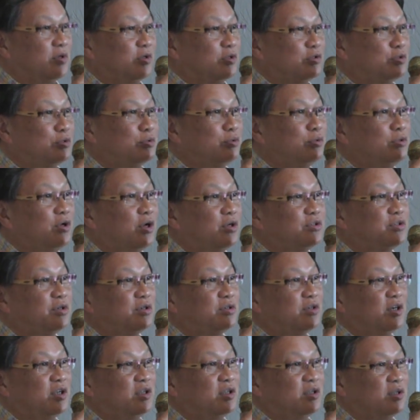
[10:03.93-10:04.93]
Sue your
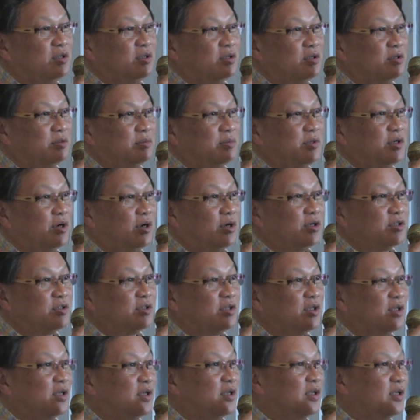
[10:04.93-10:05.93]
children,
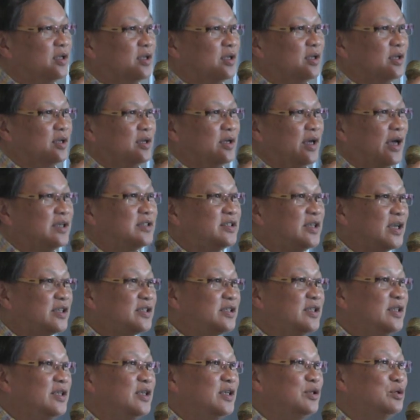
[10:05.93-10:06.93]
because At
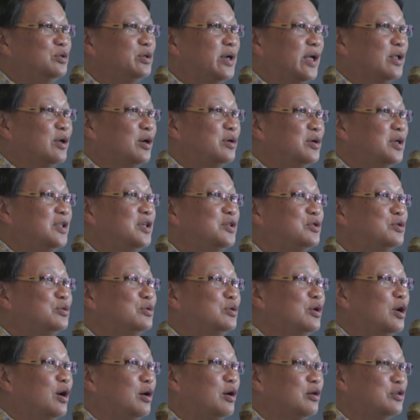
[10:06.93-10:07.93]
60, you can already
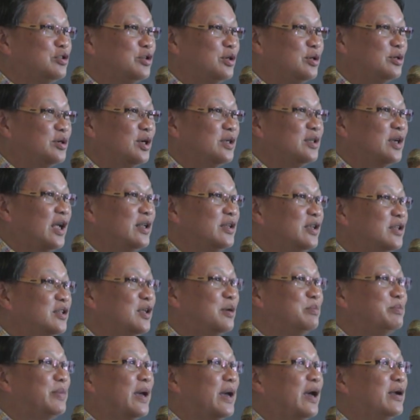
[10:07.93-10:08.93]
sue your children under
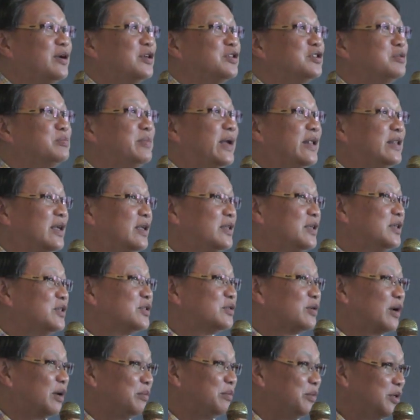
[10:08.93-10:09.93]
the Parents
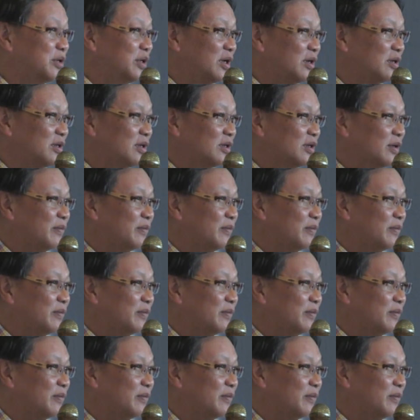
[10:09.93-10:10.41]
Maintenance Tribunal.